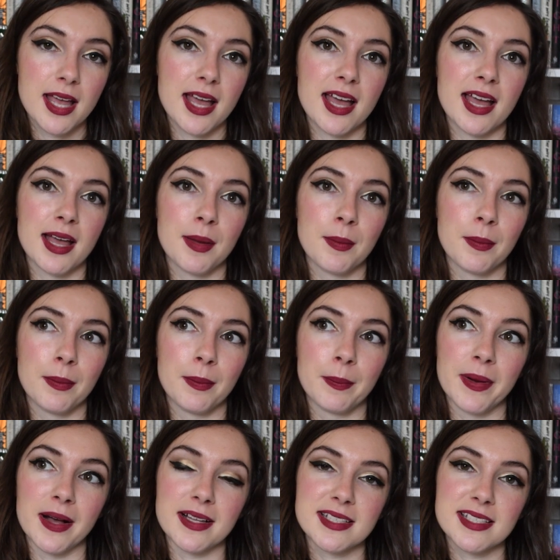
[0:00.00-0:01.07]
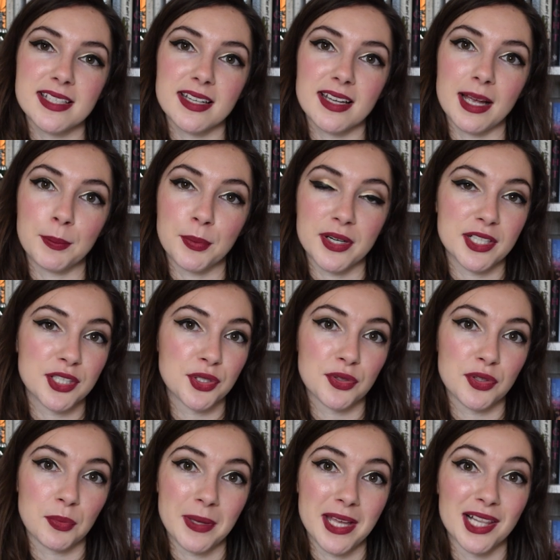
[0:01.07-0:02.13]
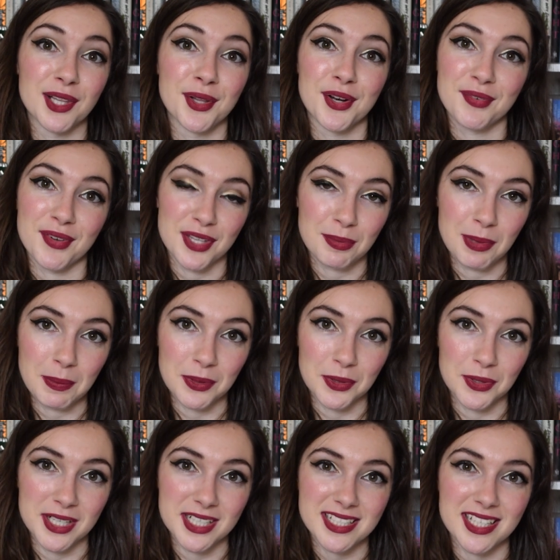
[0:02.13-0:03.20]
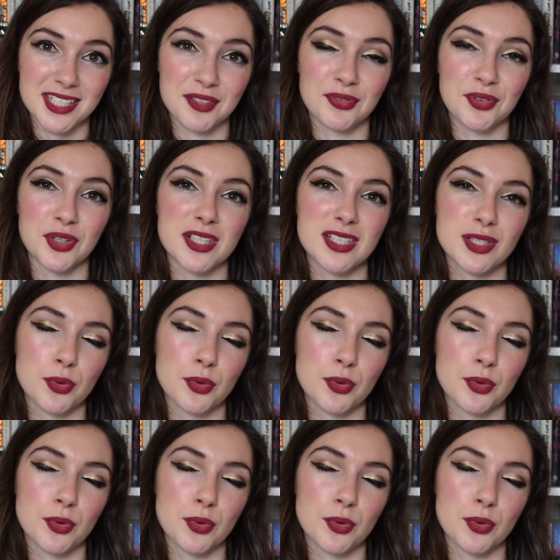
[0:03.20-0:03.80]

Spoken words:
but I'm pretty sure there'll be a lot of other people who are excited for it,